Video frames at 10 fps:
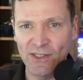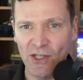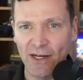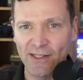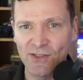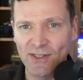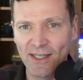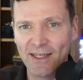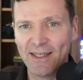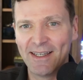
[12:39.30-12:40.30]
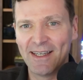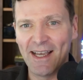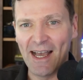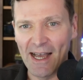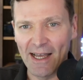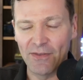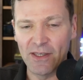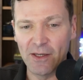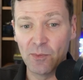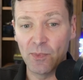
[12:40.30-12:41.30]
studies on the
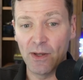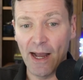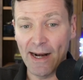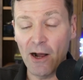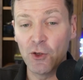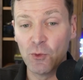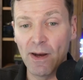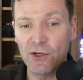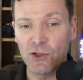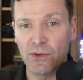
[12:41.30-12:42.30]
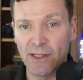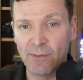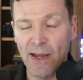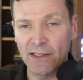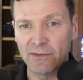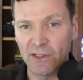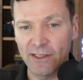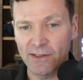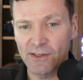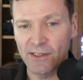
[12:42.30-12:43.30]
imp on how you measure the impact of
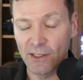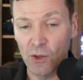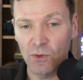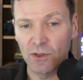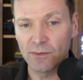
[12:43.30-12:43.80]
links in local.